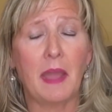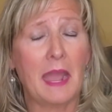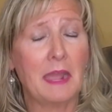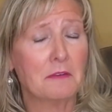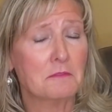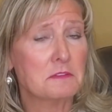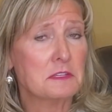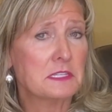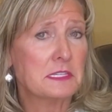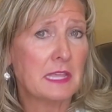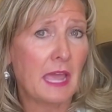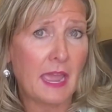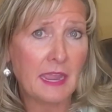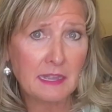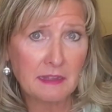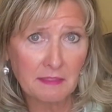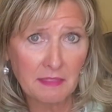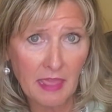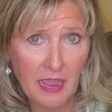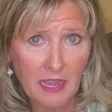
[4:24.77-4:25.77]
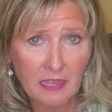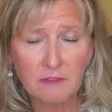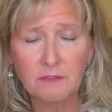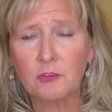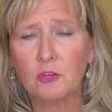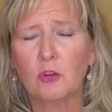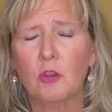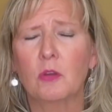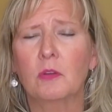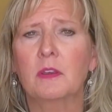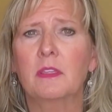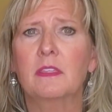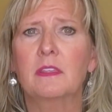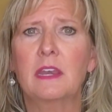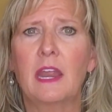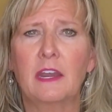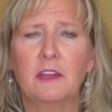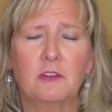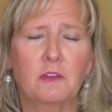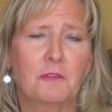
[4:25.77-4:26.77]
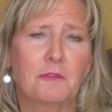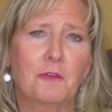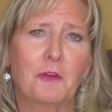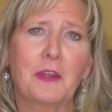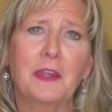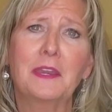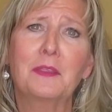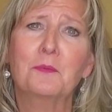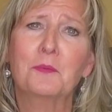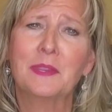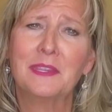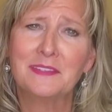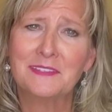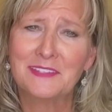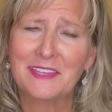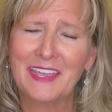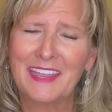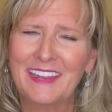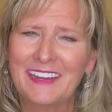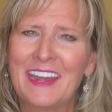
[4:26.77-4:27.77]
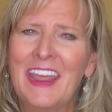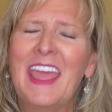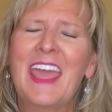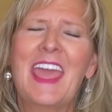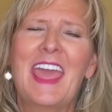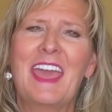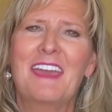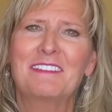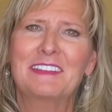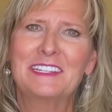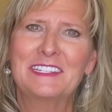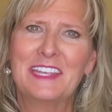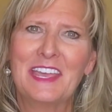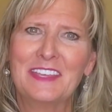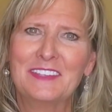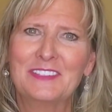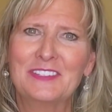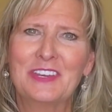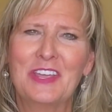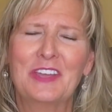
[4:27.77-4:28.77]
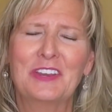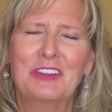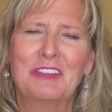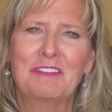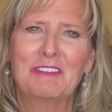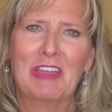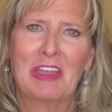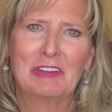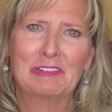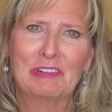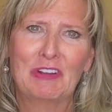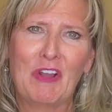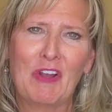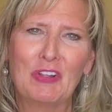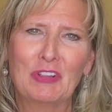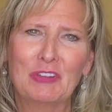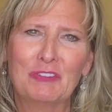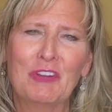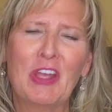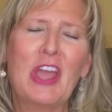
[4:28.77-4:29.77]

Outside of that, if you're going to the doctor for any reason, having tests done, if you have a cold,